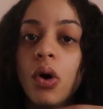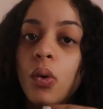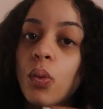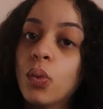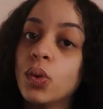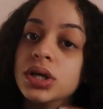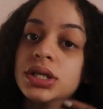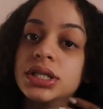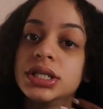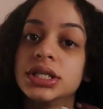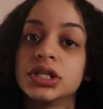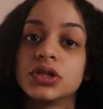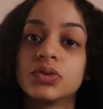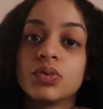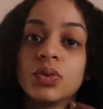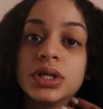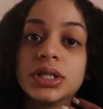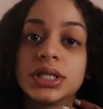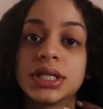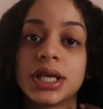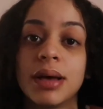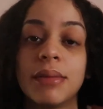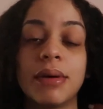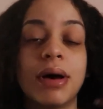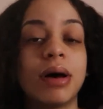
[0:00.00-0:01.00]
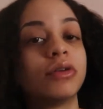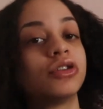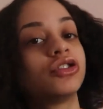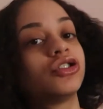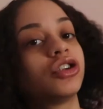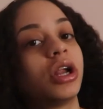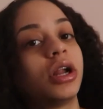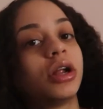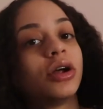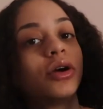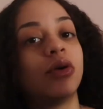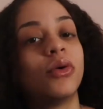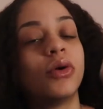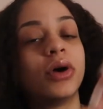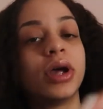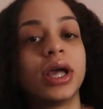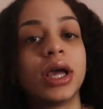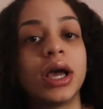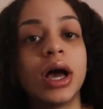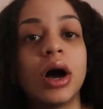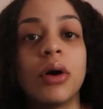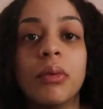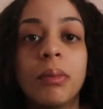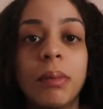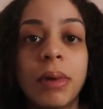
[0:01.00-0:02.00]
was this one time I was trying to go
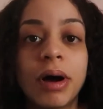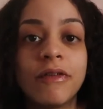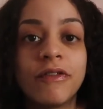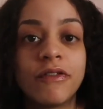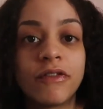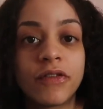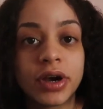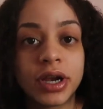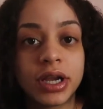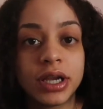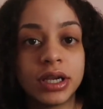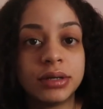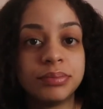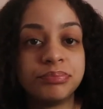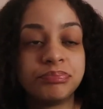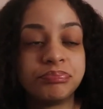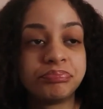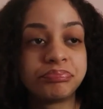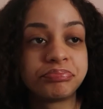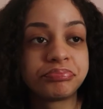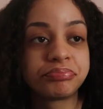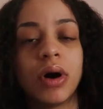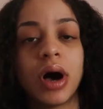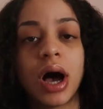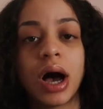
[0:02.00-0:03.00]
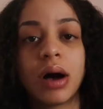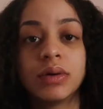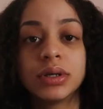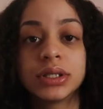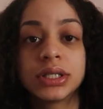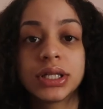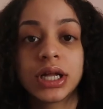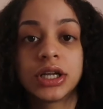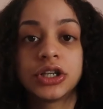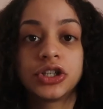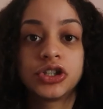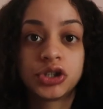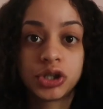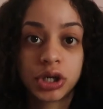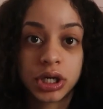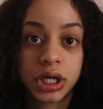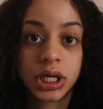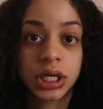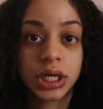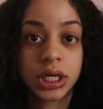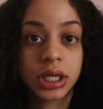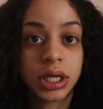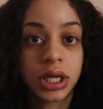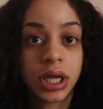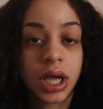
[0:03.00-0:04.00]
hang out with my friend. Well, I was not
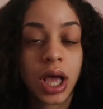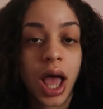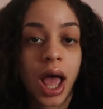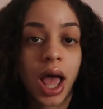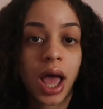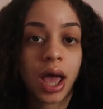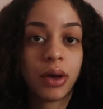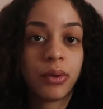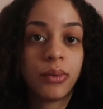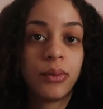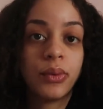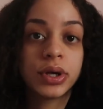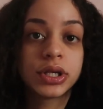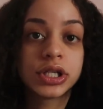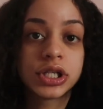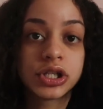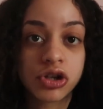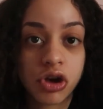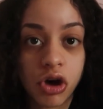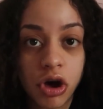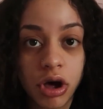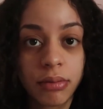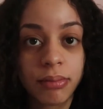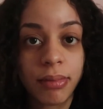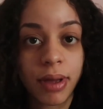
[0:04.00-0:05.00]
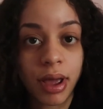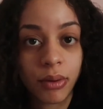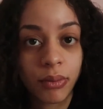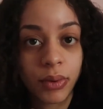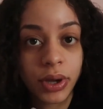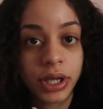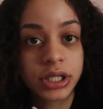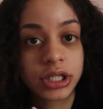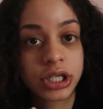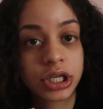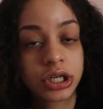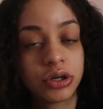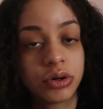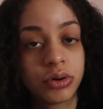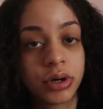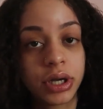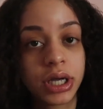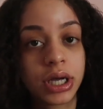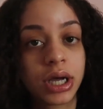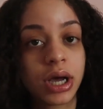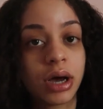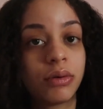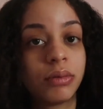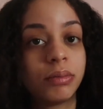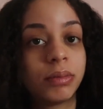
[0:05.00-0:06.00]
trying. I was on my way to go
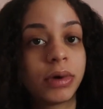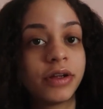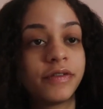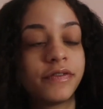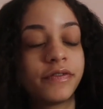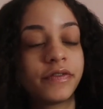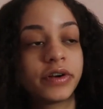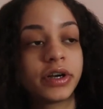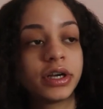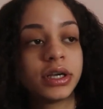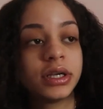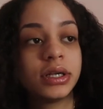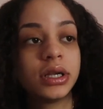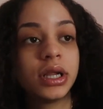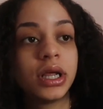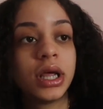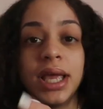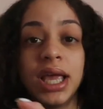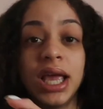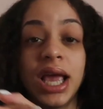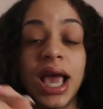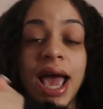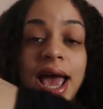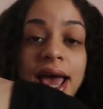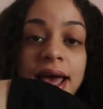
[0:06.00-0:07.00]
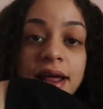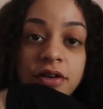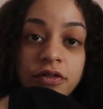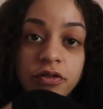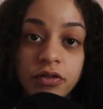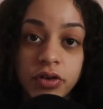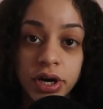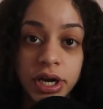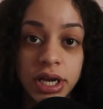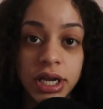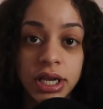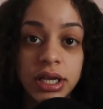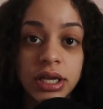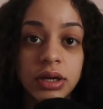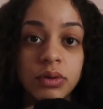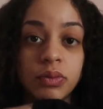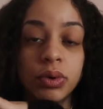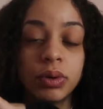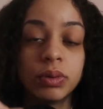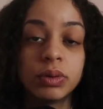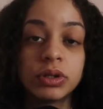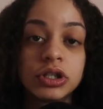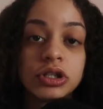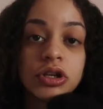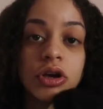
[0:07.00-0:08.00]
hang out with my friend. Me and Red,
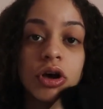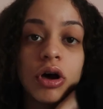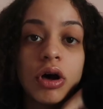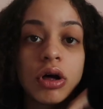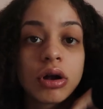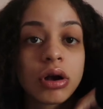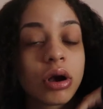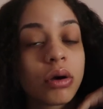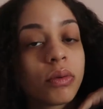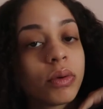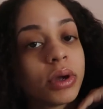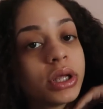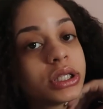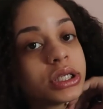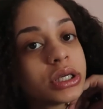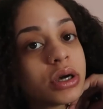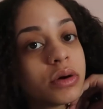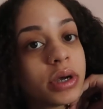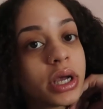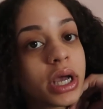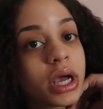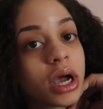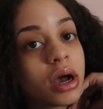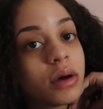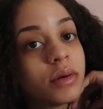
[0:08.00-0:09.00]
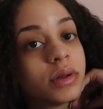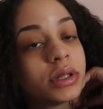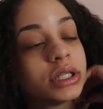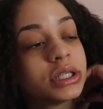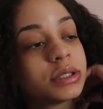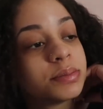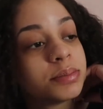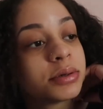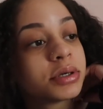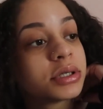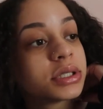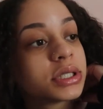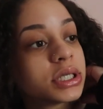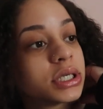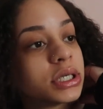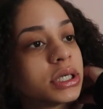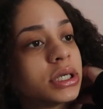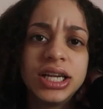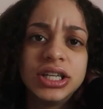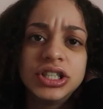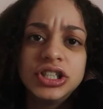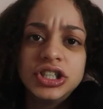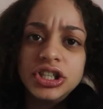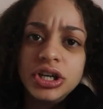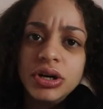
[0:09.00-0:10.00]
we was on our way to go hang out with this person.
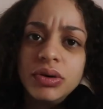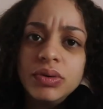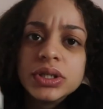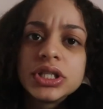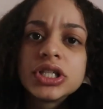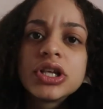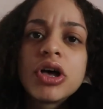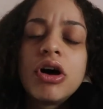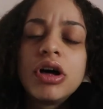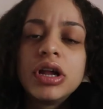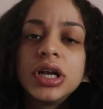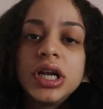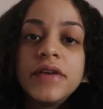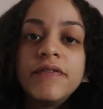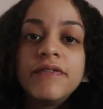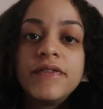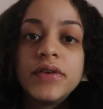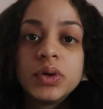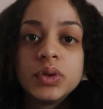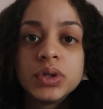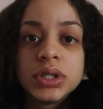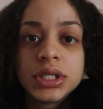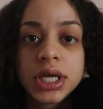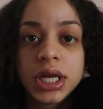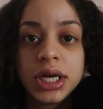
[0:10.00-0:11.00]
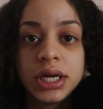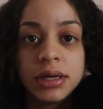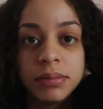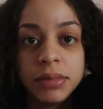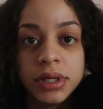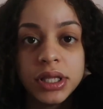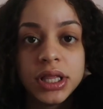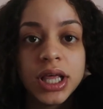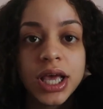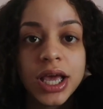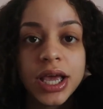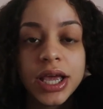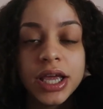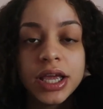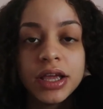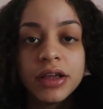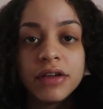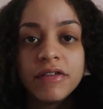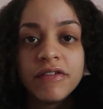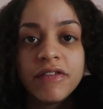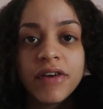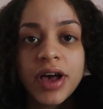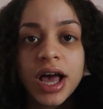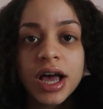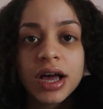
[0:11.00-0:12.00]
And Joe is on the phone telling me that
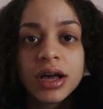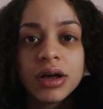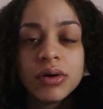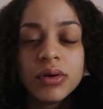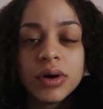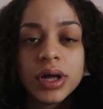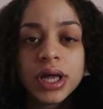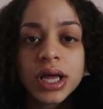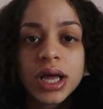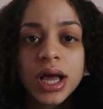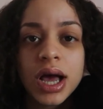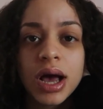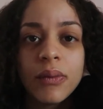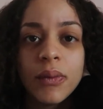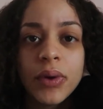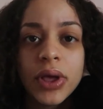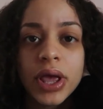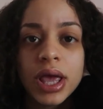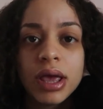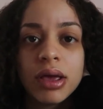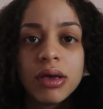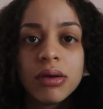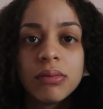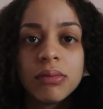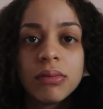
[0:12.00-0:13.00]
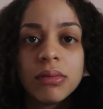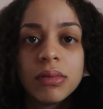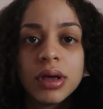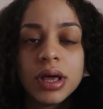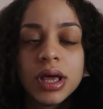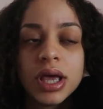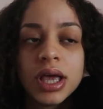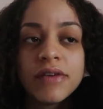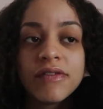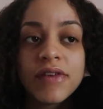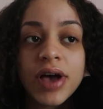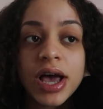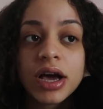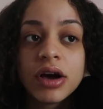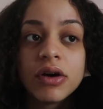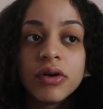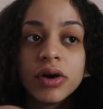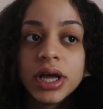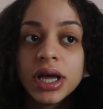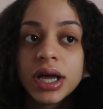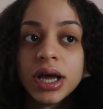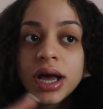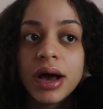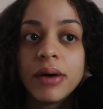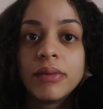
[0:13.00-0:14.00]
if I go hang out with him, if I go
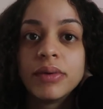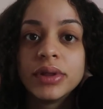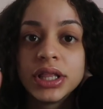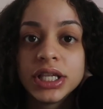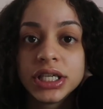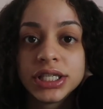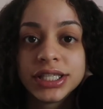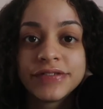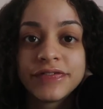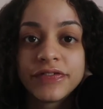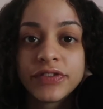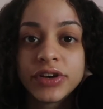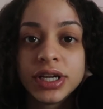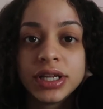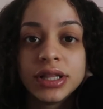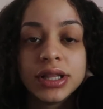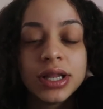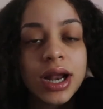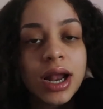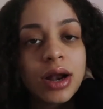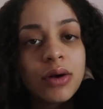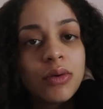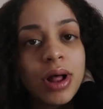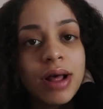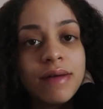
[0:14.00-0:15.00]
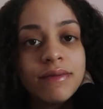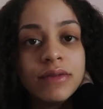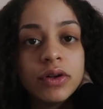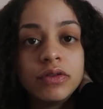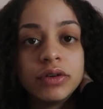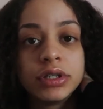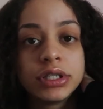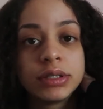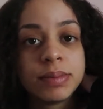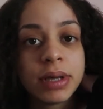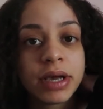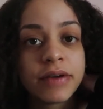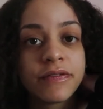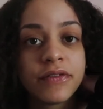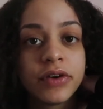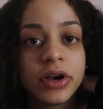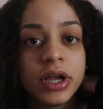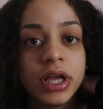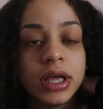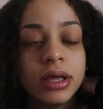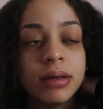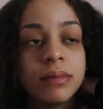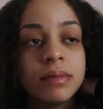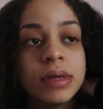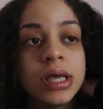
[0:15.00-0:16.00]
hang out with this friend, that I don't have no respect for
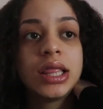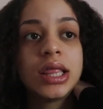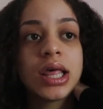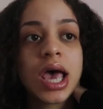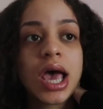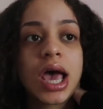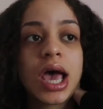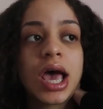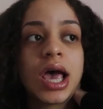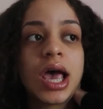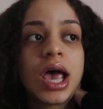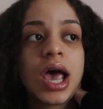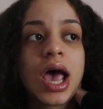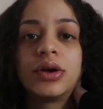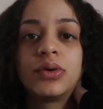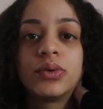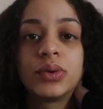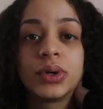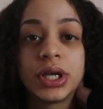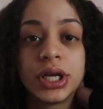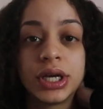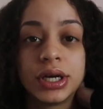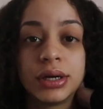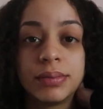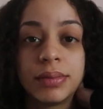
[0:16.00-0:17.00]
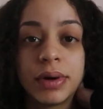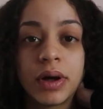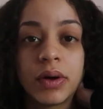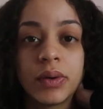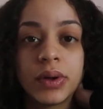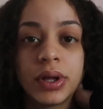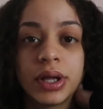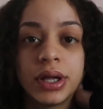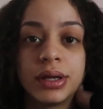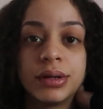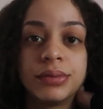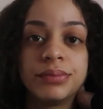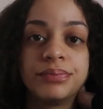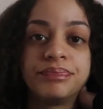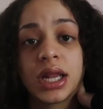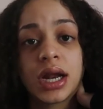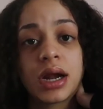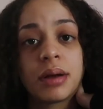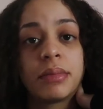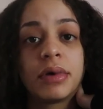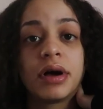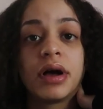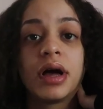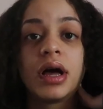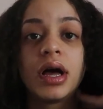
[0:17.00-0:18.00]
him, that I don't care about him, that
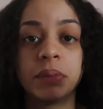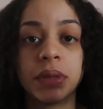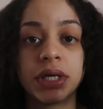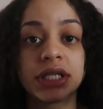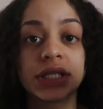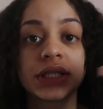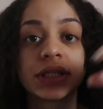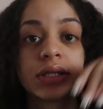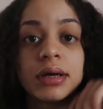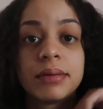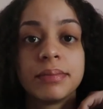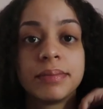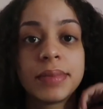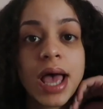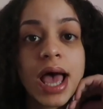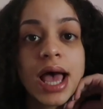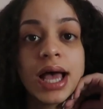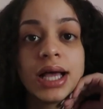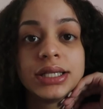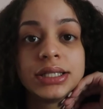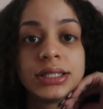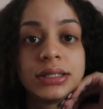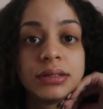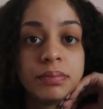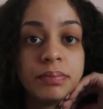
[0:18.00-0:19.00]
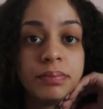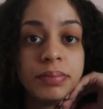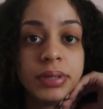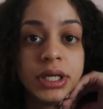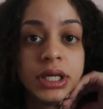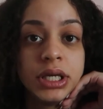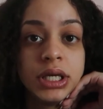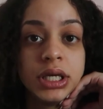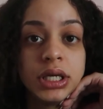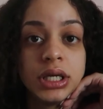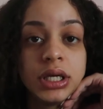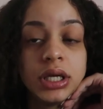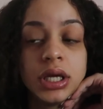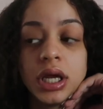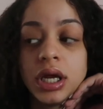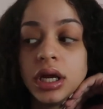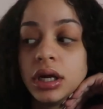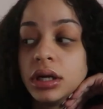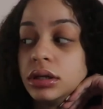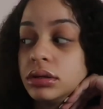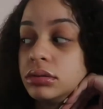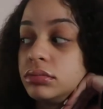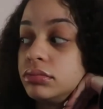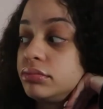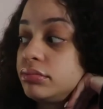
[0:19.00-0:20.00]
I'm messed up as B.
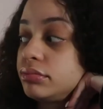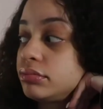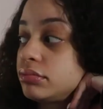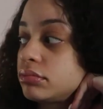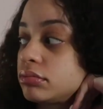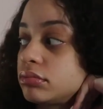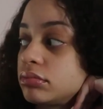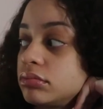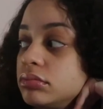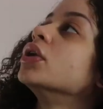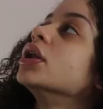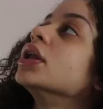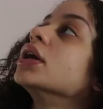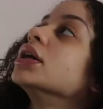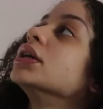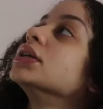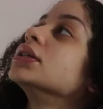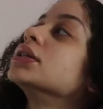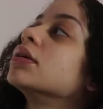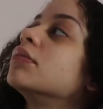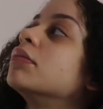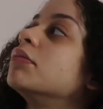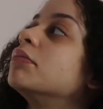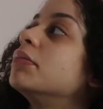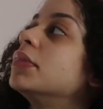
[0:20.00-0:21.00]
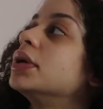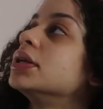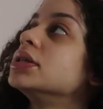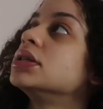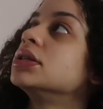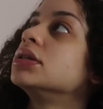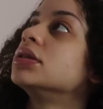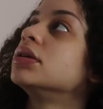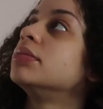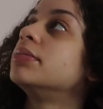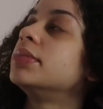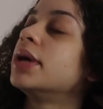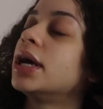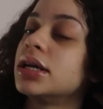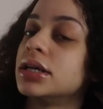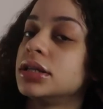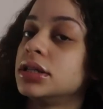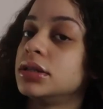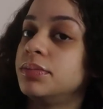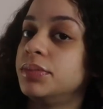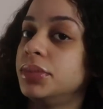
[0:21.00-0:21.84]
Well, I guess I'm messed up as